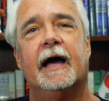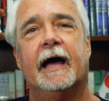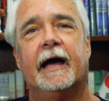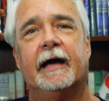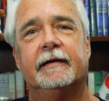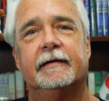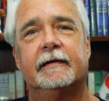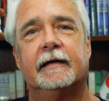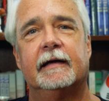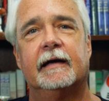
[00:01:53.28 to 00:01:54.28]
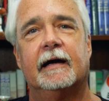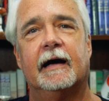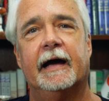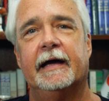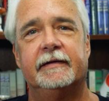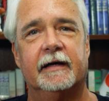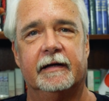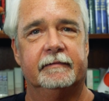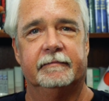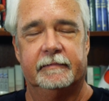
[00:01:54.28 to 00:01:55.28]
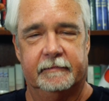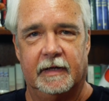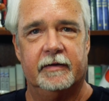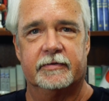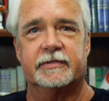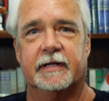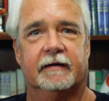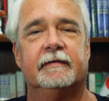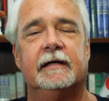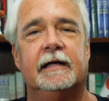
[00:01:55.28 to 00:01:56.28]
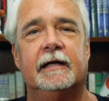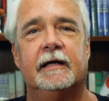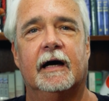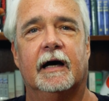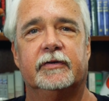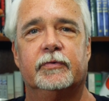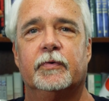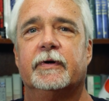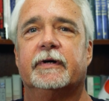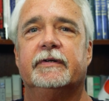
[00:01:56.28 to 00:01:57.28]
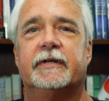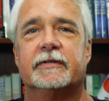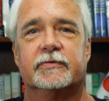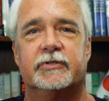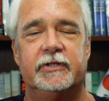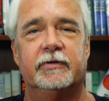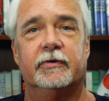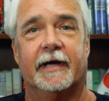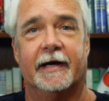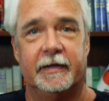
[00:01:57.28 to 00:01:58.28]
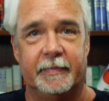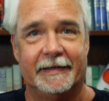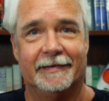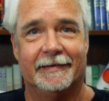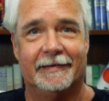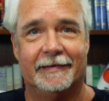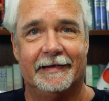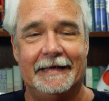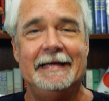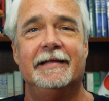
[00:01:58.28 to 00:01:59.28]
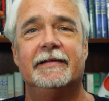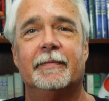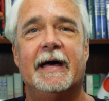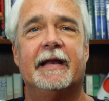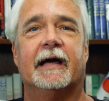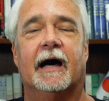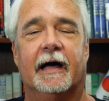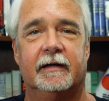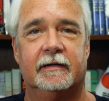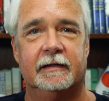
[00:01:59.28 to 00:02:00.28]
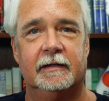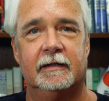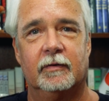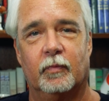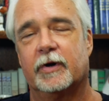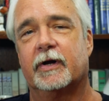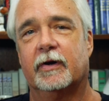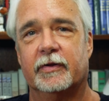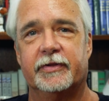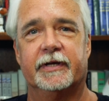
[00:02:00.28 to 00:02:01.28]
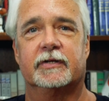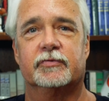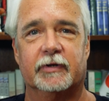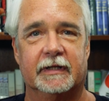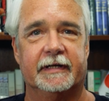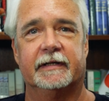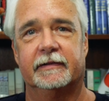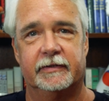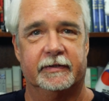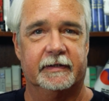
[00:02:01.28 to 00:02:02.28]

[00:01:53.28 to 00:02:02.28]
And I had done other stuff. During Desert Shield, I had been in the Pentagon, working on things related to